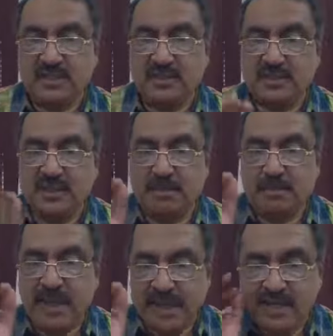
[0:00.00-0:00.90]
So the
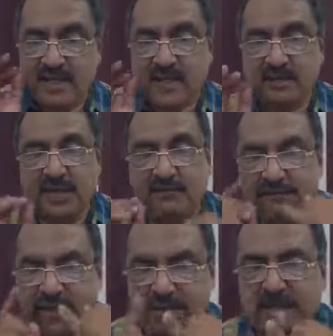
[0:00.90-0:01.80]
banker,
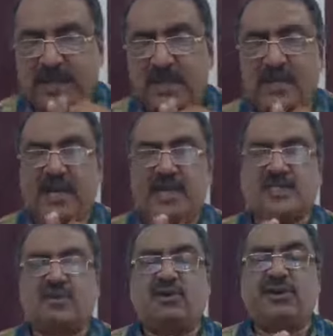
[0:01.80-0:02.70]
every banker
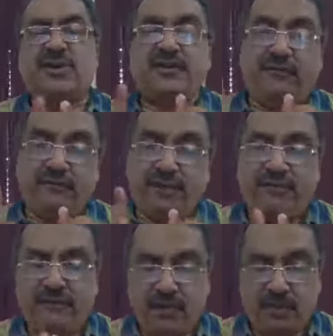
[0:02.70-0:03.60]
has got
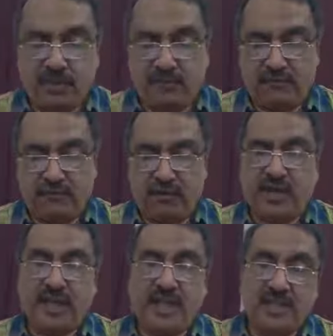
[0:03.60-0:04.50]
different format
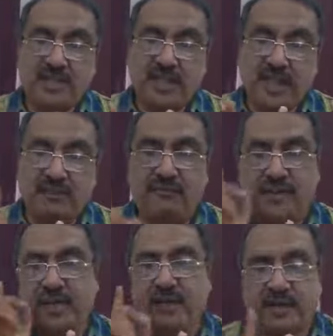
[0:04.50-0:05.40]
for each and
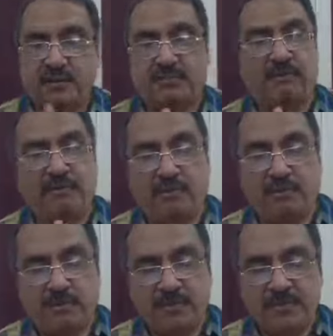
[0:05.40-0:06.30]
every type of loan.